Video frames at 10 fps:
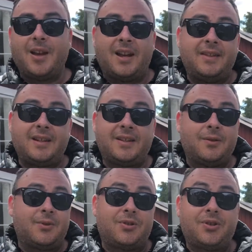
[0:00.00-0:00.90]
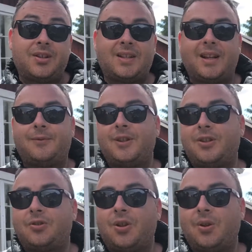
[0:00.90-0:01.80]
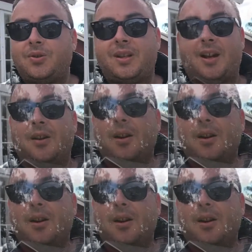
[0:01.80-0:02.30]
And this was just left as a church town,